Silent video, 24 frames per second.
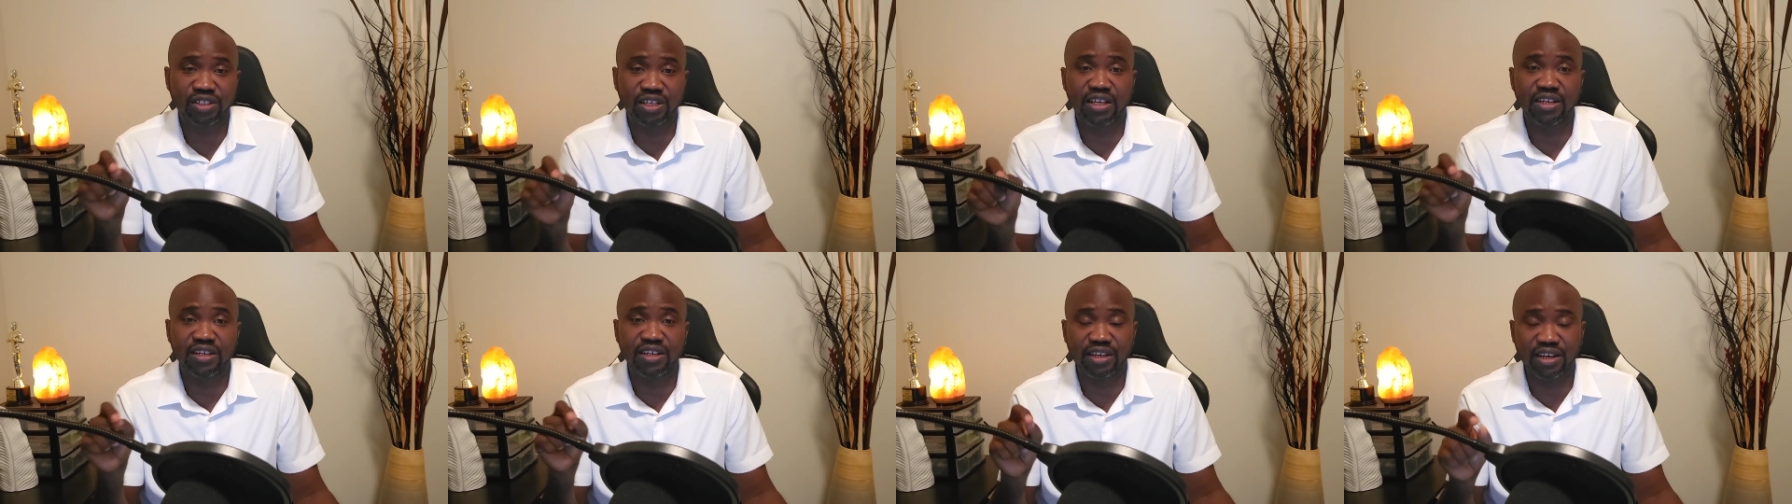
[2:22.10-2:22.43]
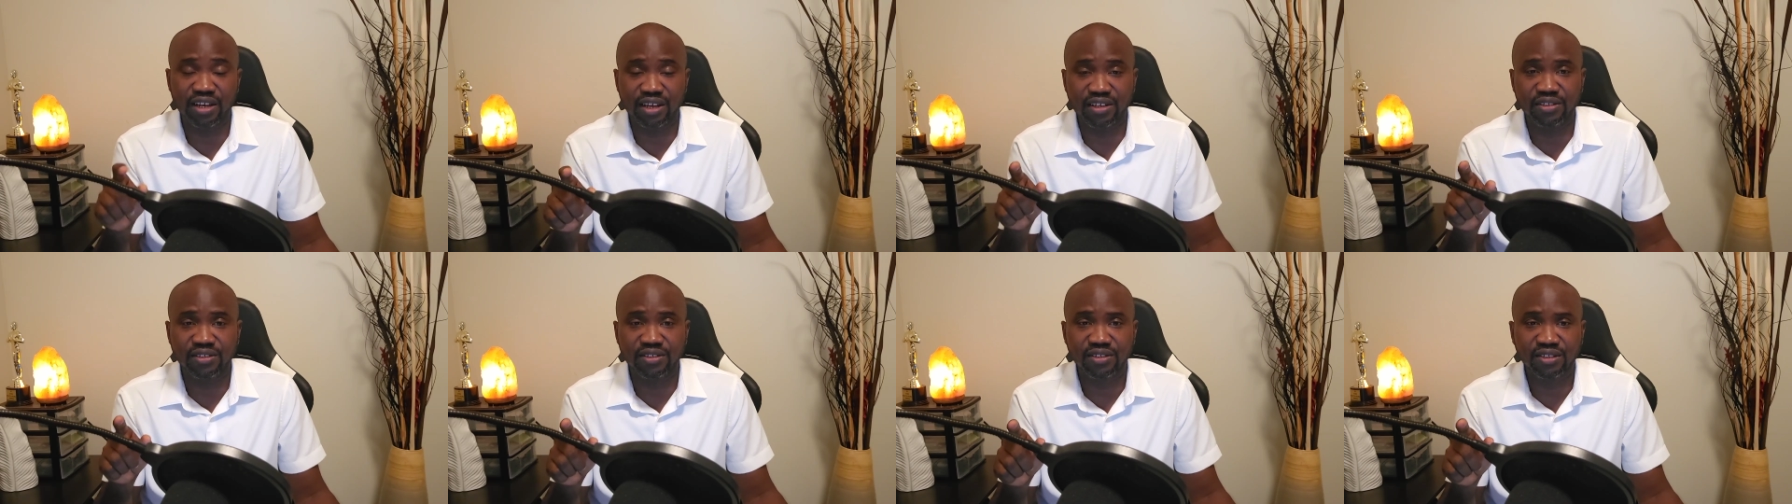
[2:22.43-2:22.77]
10
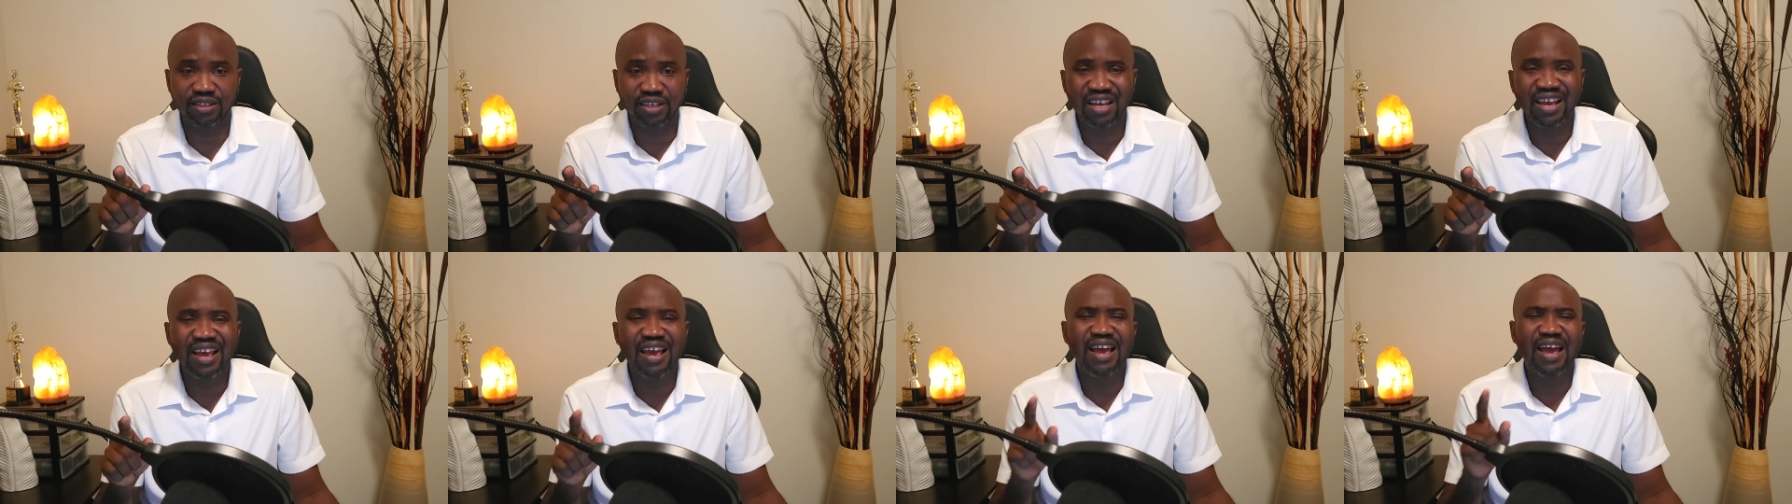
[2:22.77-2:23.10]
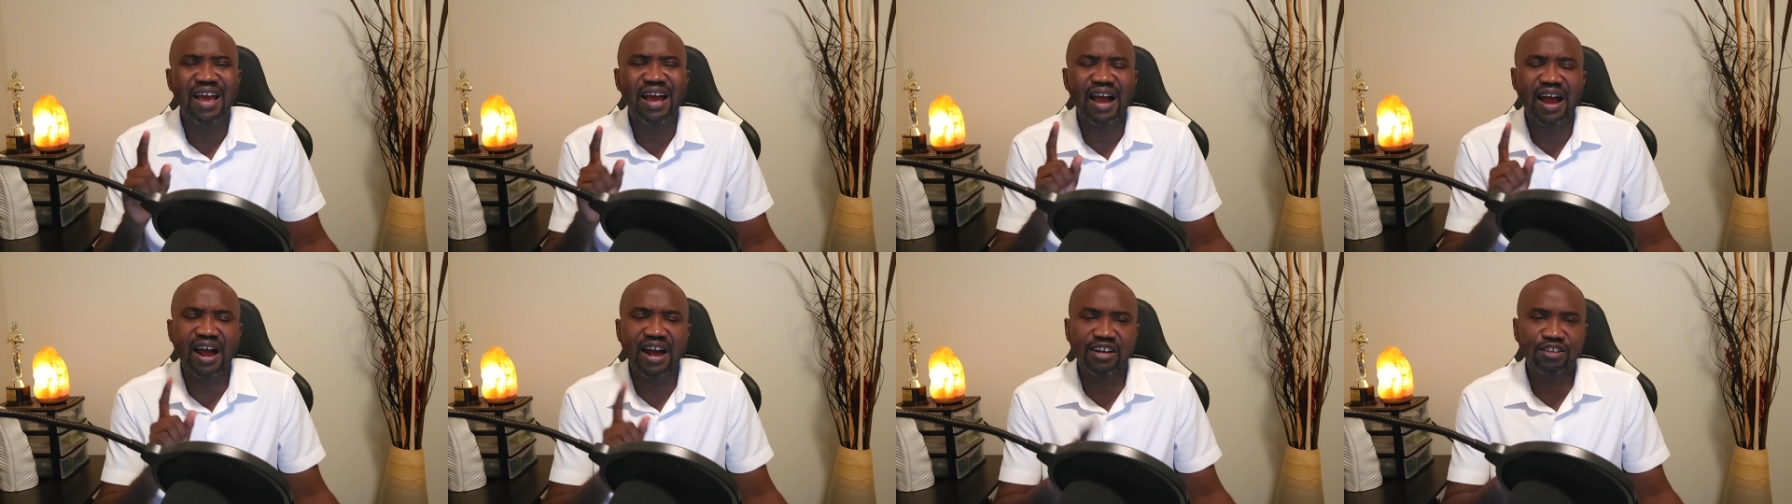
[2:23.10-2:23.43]
years.
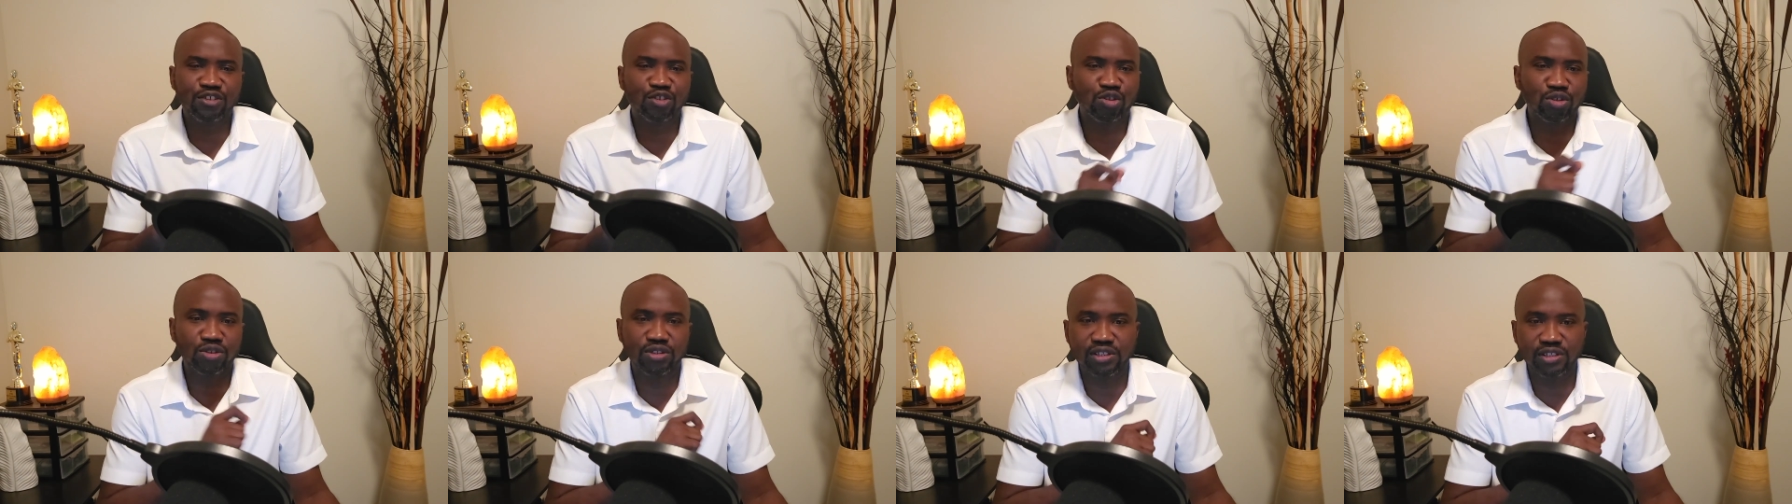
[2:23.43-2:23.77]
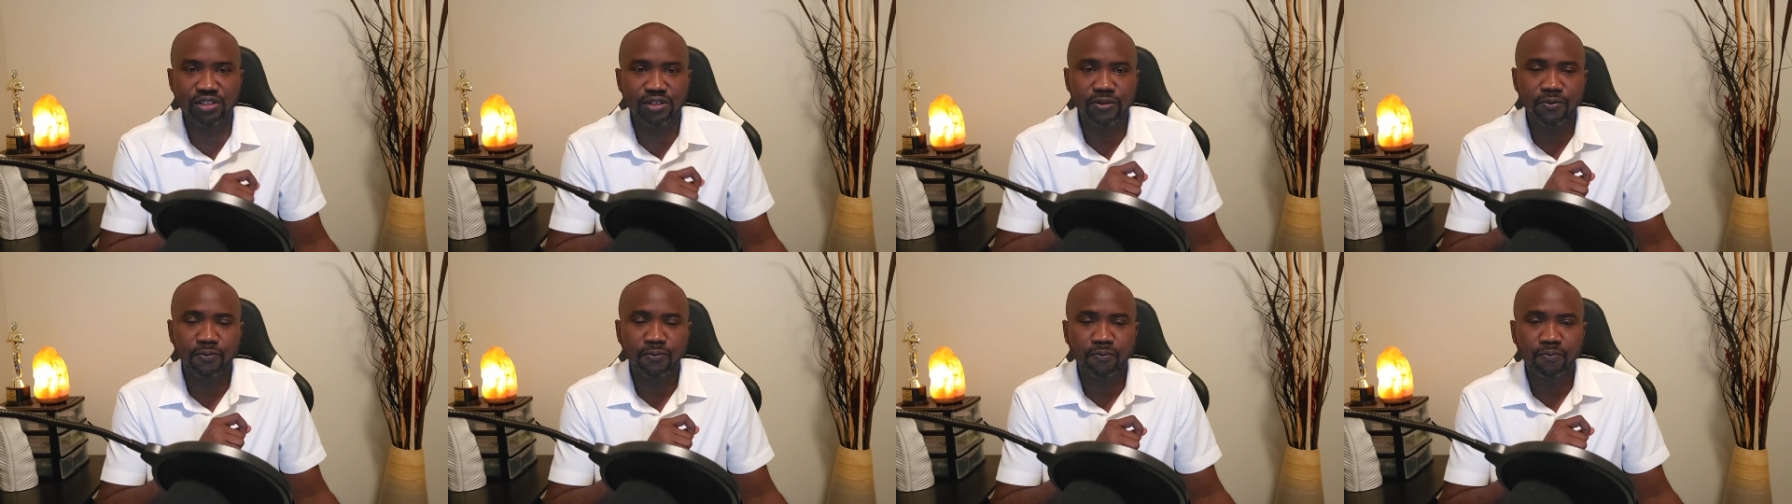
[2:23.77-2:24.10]

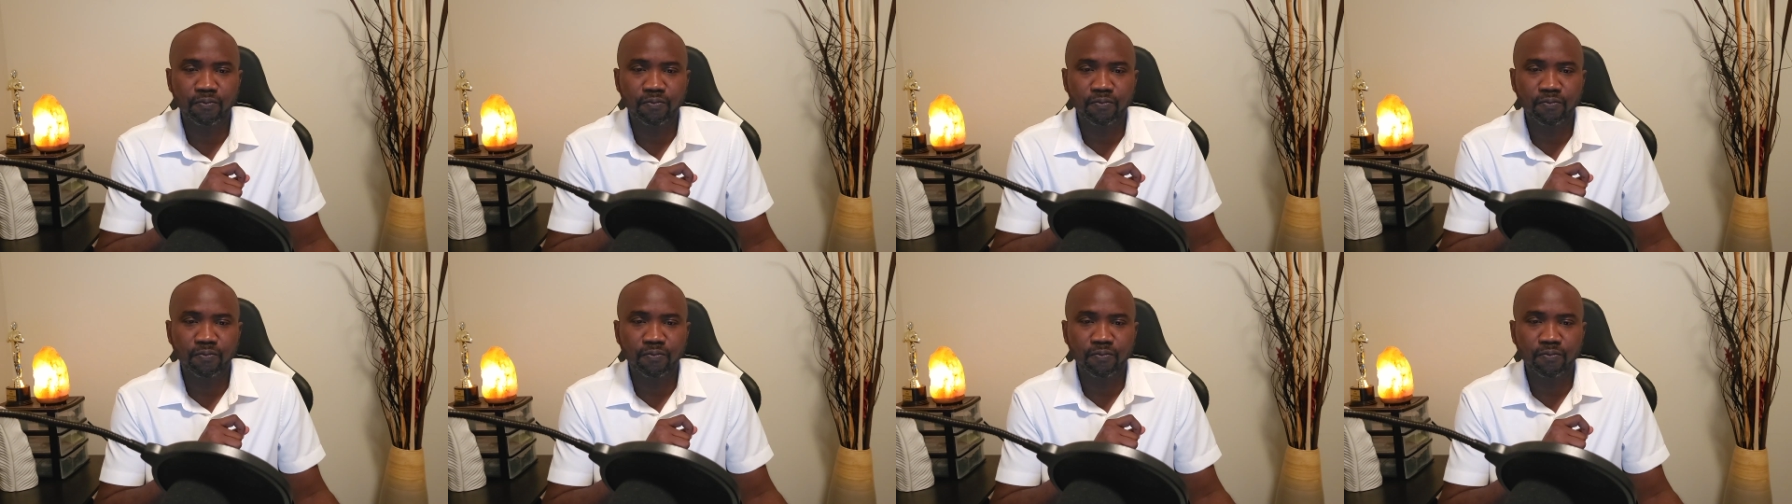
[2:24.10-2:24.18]
Actually,